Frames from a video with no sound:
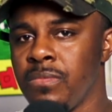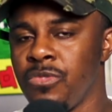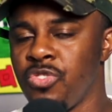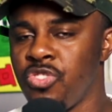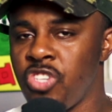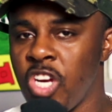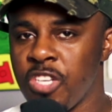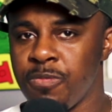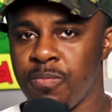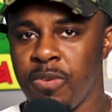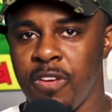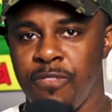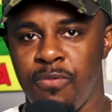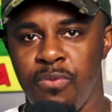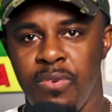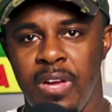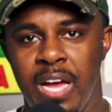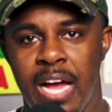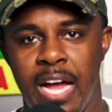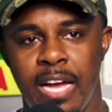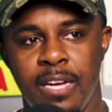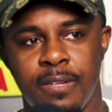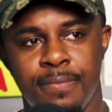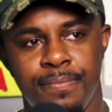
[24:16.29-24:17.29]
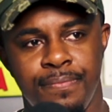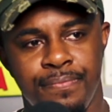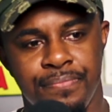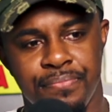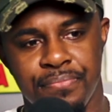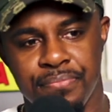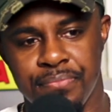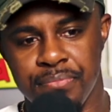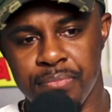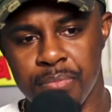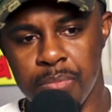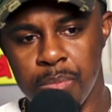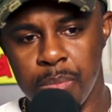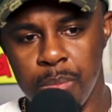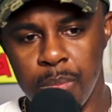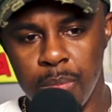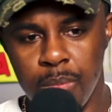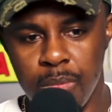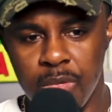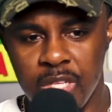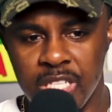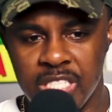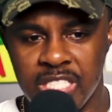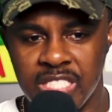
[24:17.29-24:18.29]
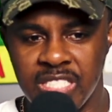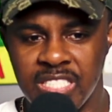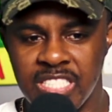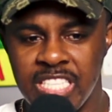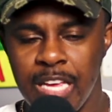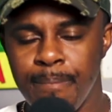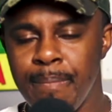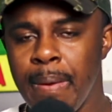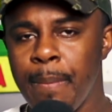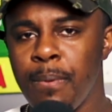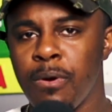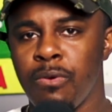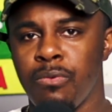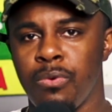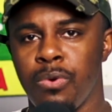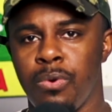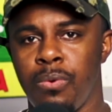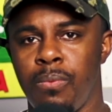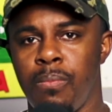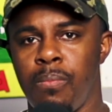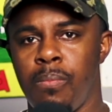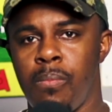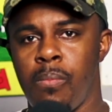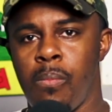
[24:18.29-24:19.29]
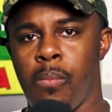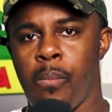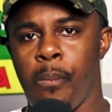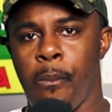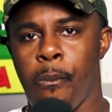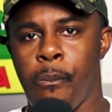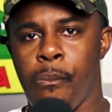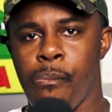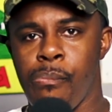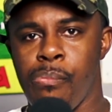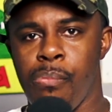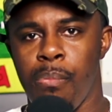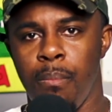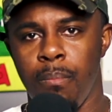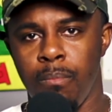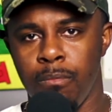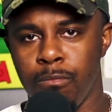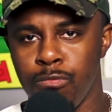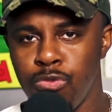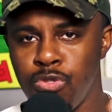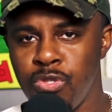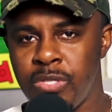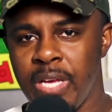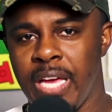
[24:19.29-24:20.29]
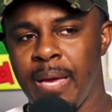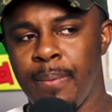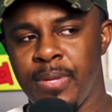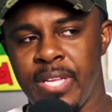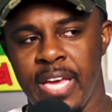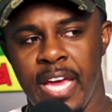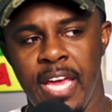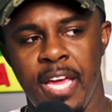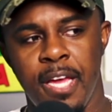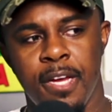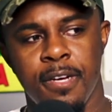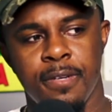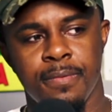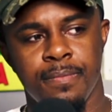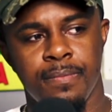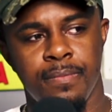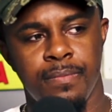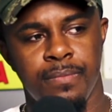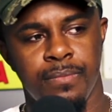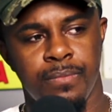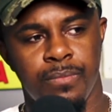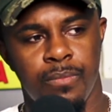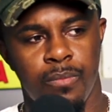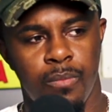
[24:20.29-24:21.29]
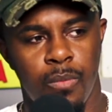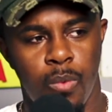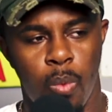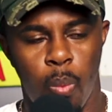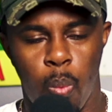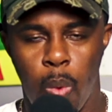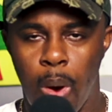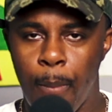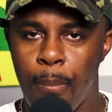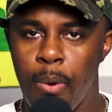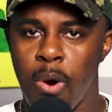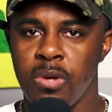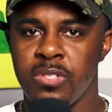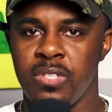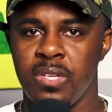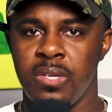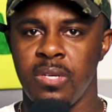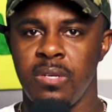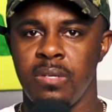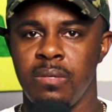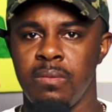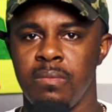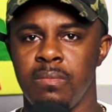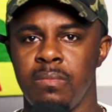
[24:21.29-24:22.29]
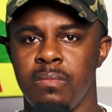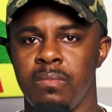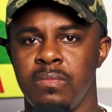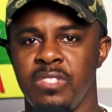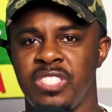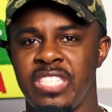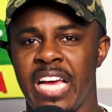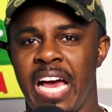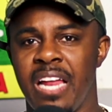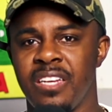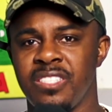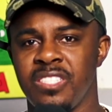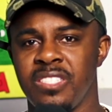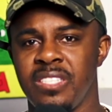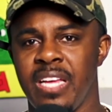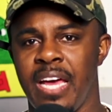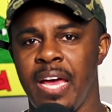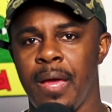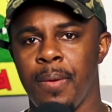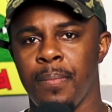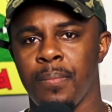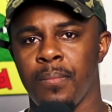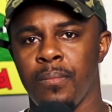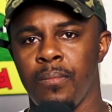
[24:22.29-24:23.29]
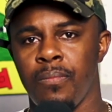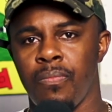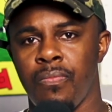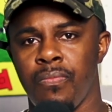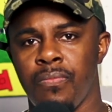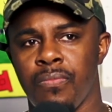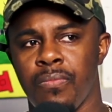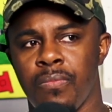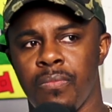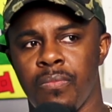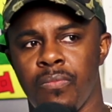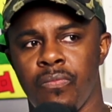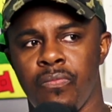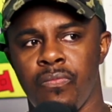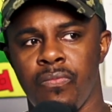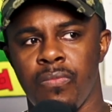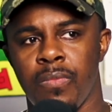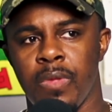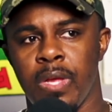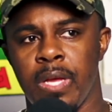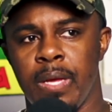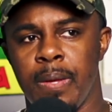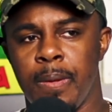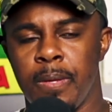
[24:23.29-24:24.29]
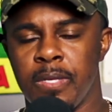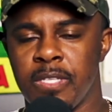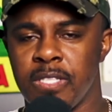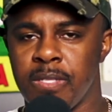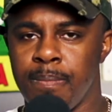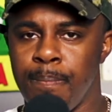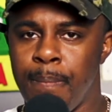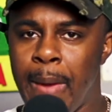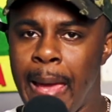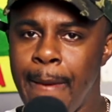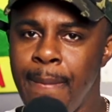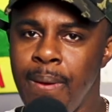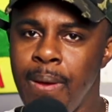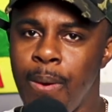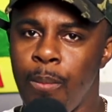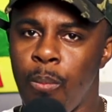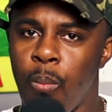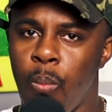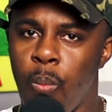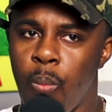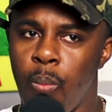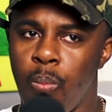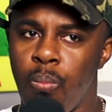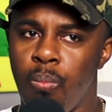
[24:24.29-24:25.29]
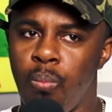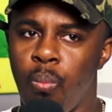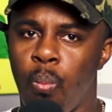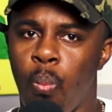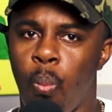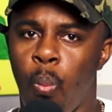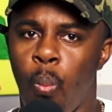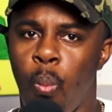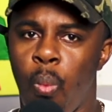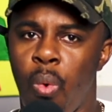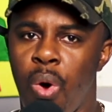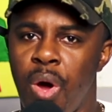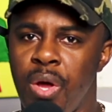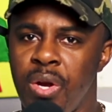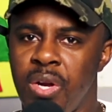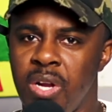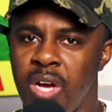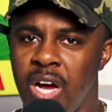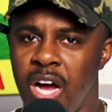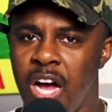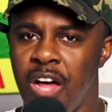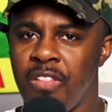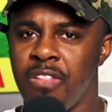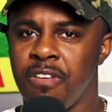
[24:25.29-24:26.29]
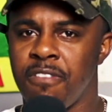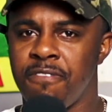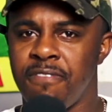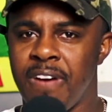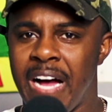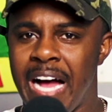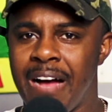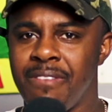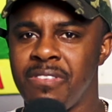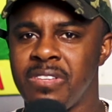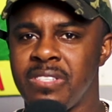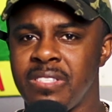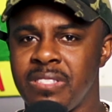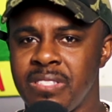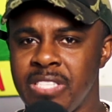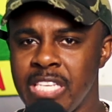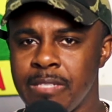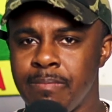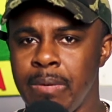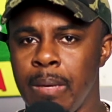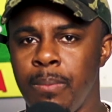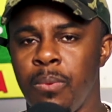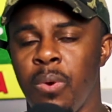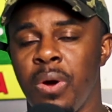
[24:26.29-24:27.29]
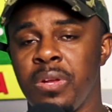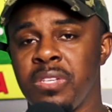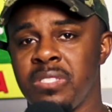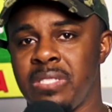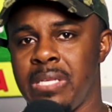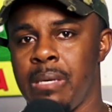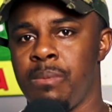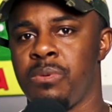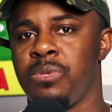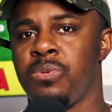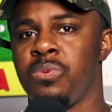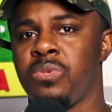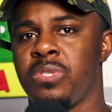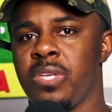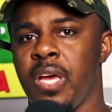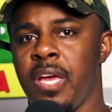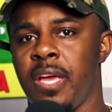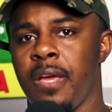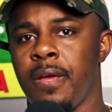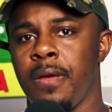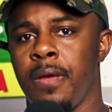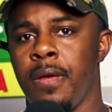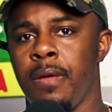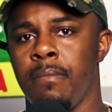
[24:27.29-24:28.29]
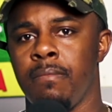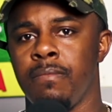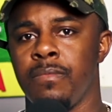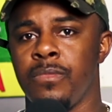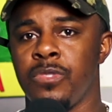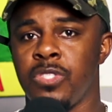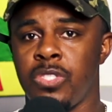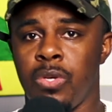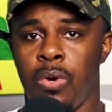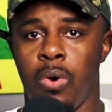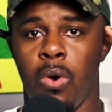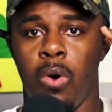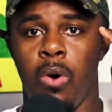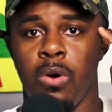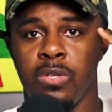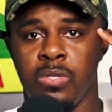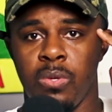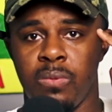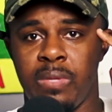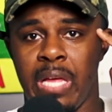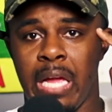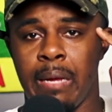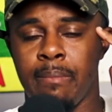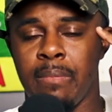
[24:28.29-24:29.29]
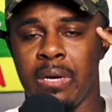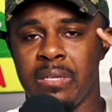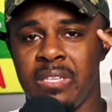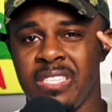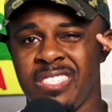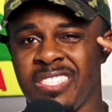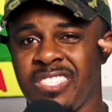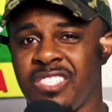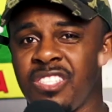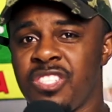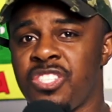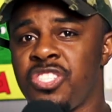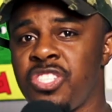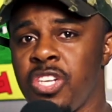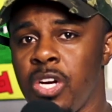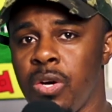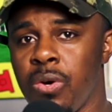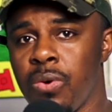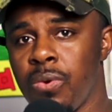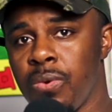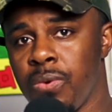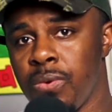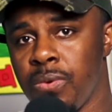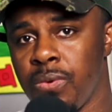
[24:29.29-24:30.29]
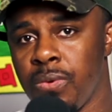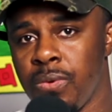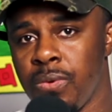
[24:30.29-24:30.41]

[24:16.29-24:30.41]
Trust me, if you got seven people in a room, you say a take, one person challenges that, maybe one other five or six people understand what you're saying. So also thinking about this is a show.